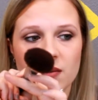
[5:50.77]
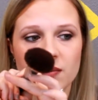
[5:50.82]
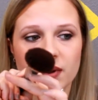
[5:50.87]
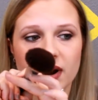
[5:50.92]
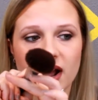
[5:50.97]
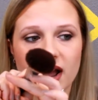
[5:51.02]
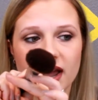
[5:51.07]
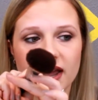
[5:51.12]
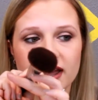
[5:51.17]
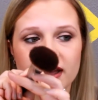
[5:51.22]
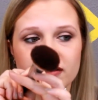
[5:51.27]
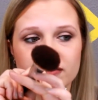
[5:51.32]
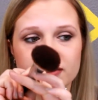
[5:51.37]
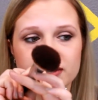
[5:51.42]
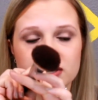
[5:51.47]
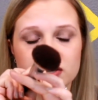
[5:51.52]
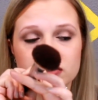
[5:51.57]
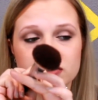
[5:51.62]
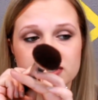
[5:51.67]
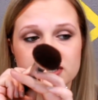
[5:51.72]
but I have
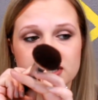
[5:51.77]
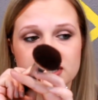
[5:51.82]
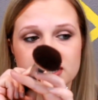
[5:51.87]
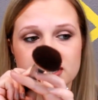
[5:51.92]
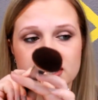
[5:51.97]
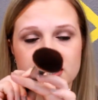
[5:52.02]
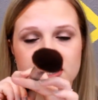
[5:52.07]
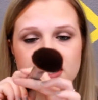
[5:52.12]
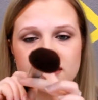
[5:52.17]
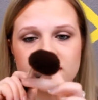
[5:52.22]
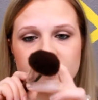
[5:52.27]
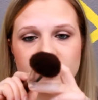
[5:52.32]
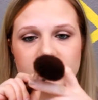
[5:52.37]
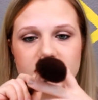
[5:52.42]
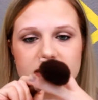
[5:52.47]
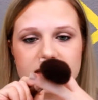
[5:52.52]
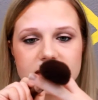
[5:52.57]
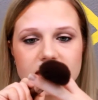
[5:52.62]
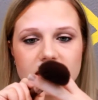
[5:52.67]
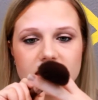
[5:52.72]
been using it, if you
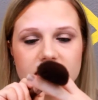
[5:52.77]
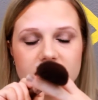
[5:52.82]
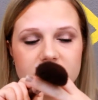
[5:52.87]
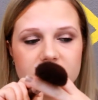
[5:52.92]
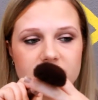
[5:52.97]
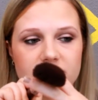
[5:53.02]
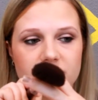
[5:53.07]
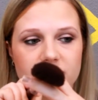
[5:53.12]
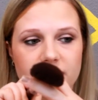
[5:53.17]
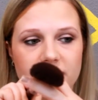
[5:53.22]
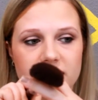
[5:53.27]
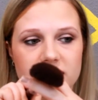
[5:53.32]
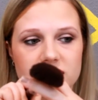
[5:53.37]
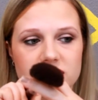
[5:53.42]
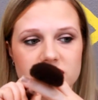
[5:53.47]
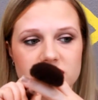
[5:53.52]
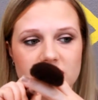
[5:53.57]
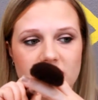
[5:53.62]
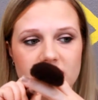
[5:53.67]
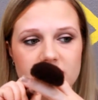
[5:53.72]
can tell here the way it's
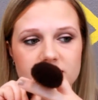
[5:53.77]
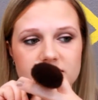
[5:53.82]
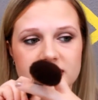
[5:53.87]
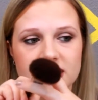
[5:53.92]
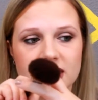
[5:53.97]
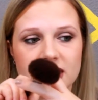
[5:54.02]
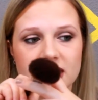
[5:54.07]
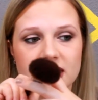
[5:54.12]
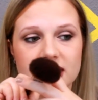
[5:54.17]
shaped,